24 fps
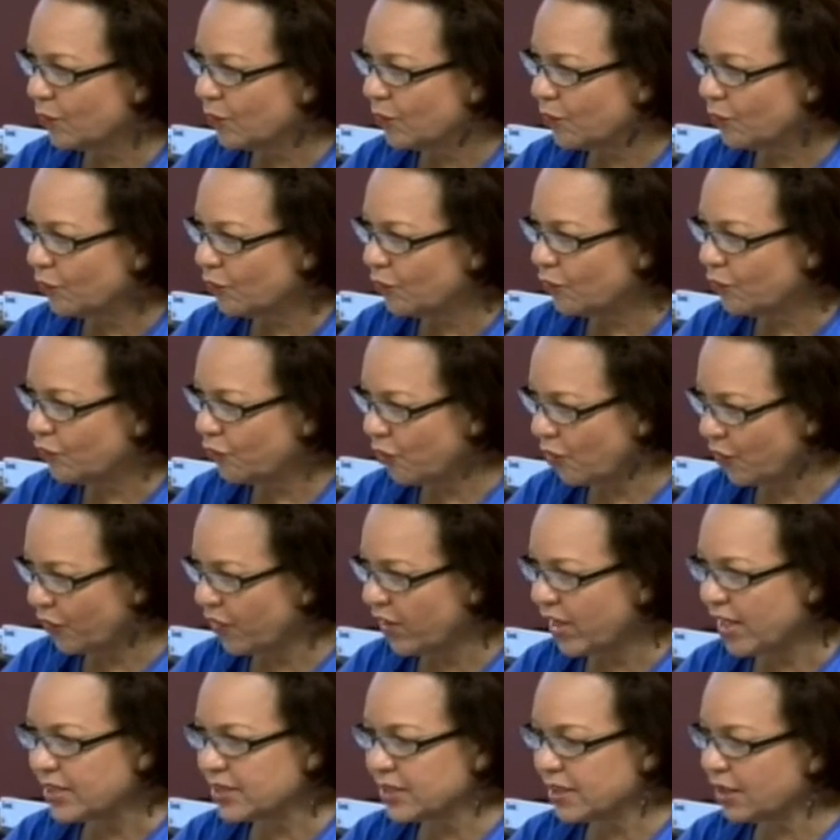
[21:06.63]
for
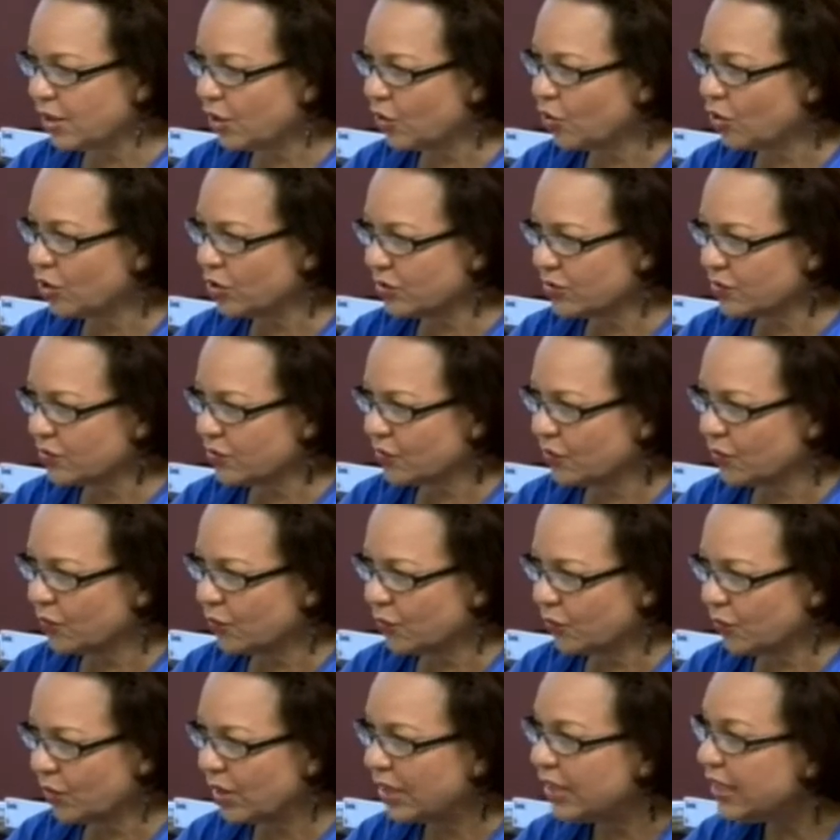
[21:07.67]
things that are not
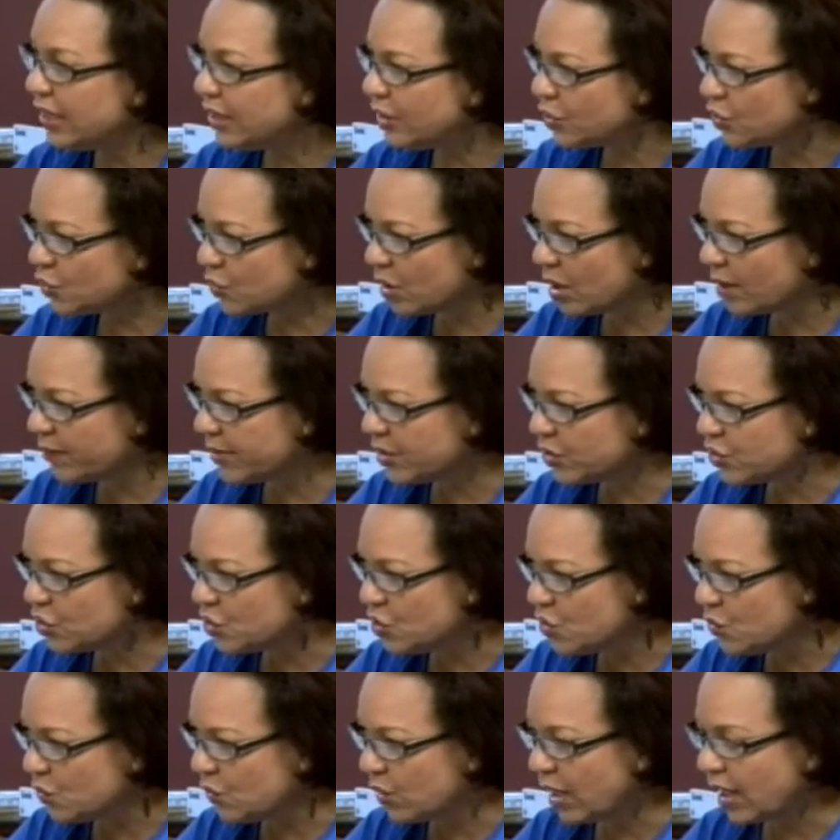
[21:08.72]
clean to come into
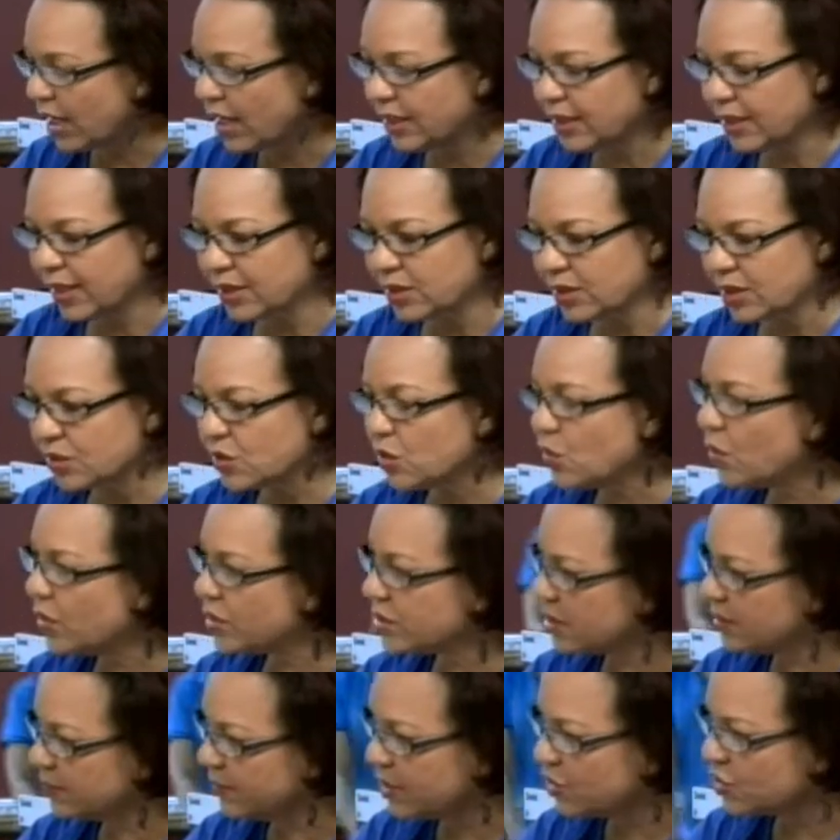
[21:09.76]
you, and that could cause
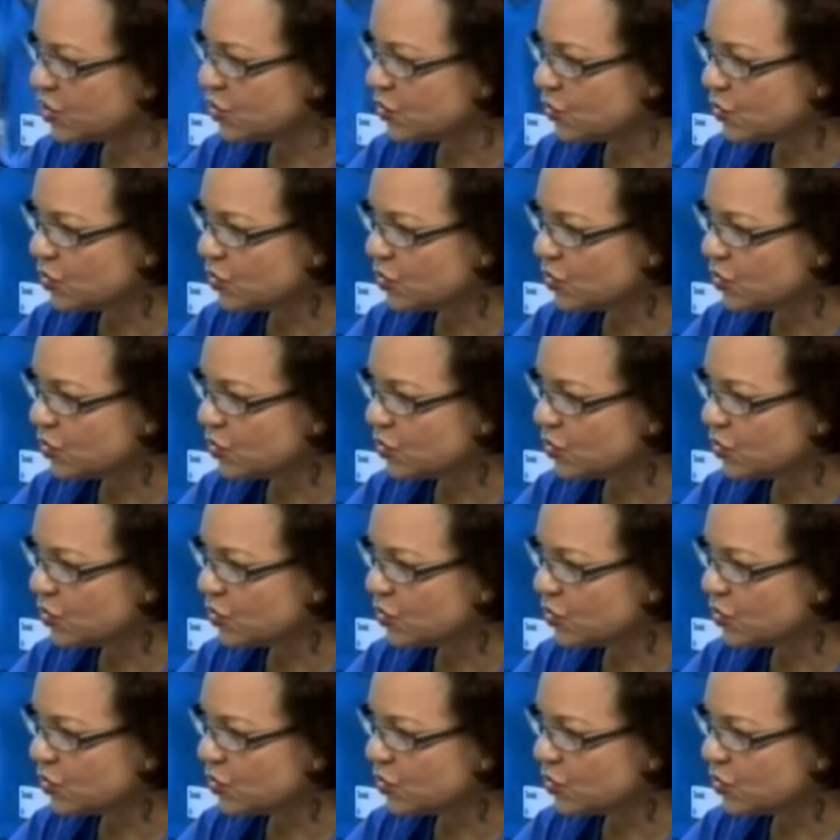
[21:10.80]
some issues.